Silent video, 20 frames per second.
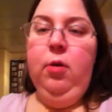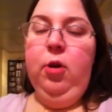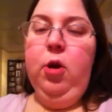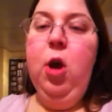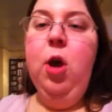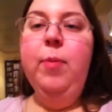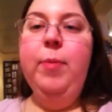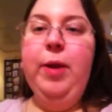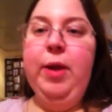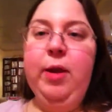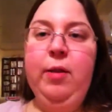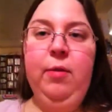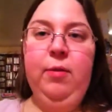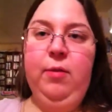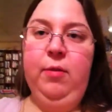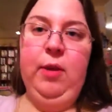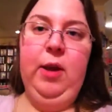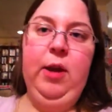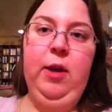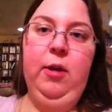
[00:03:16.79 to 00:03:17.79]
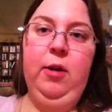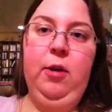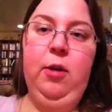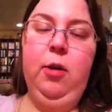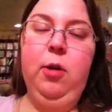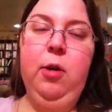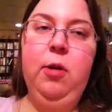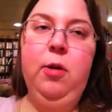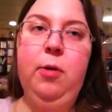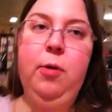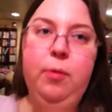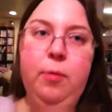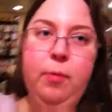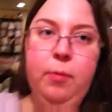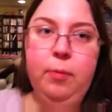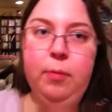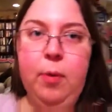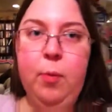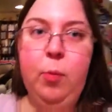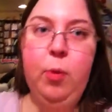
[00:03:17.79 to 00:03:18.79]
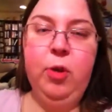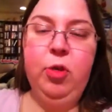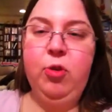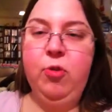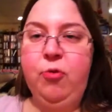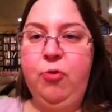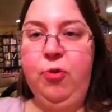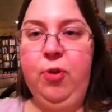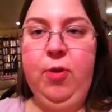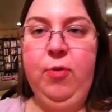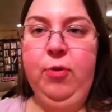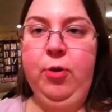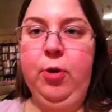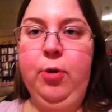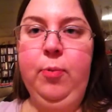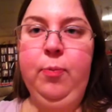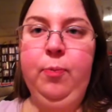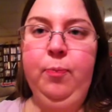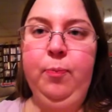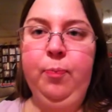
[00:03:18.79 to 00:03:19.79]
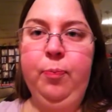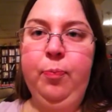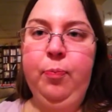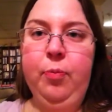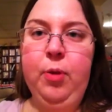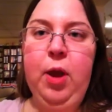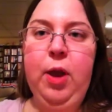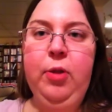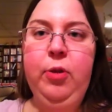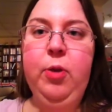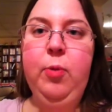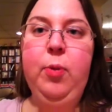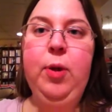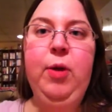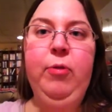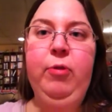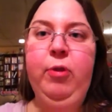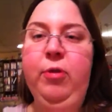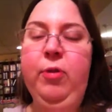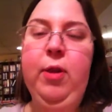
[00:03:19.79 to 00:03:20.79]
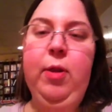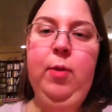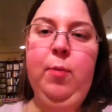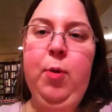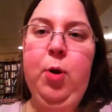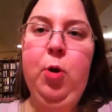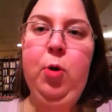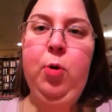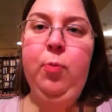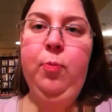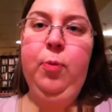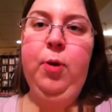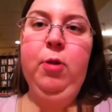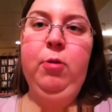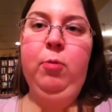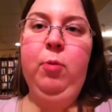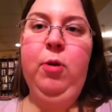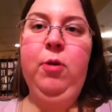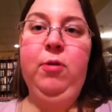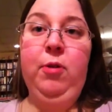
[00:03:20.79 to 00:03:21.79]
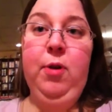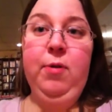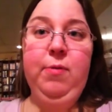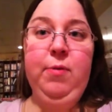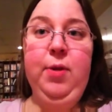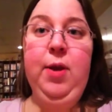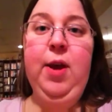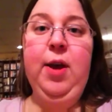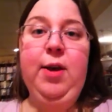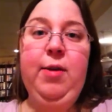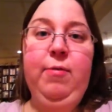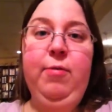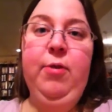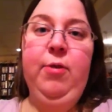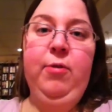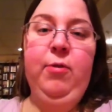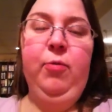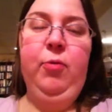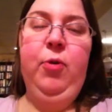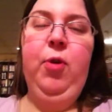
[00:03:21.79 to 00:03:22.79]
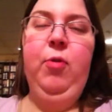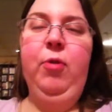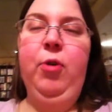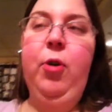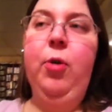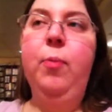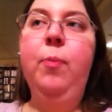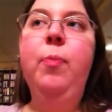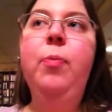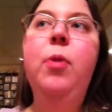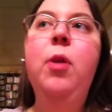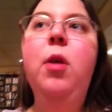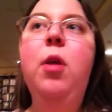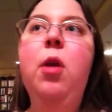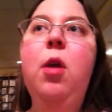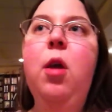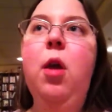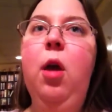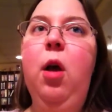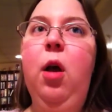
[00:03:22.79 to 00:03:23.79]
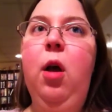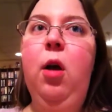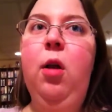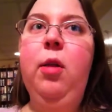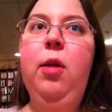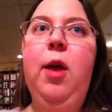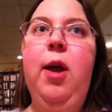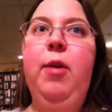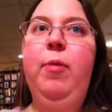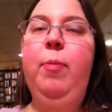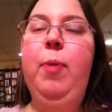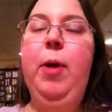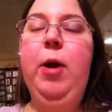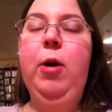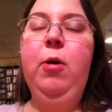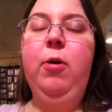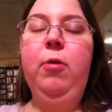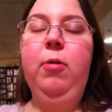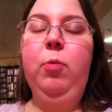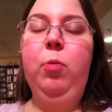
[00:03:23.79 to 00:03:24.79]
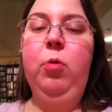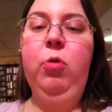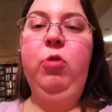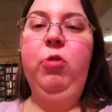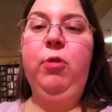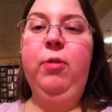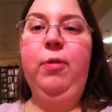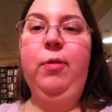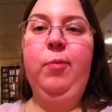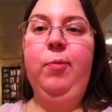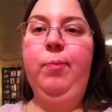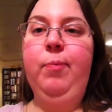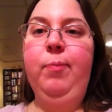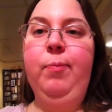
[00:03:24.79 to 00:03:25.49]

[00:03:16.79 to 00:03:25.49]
coming in sick with a fever, and then we have to send them home because we discover they have this fever. A lot of parents will just